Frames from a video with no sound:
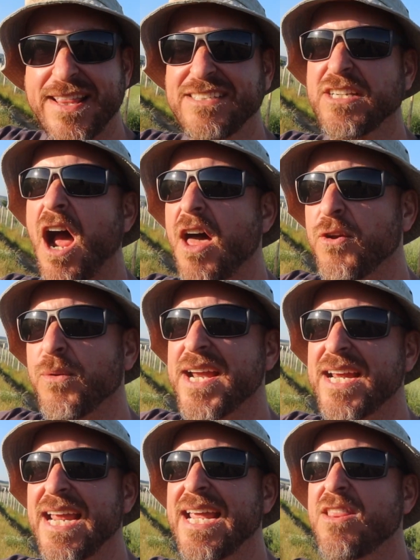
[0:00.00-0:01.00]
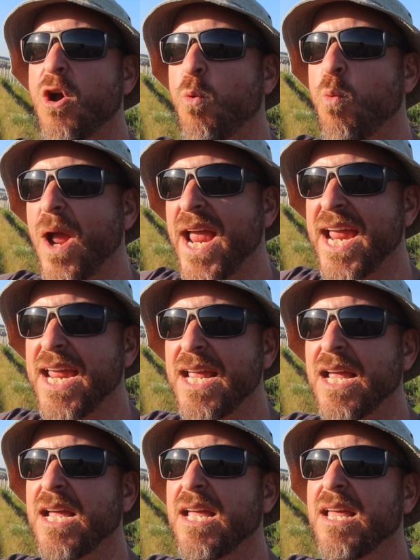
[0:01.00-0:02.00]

That's othering in a way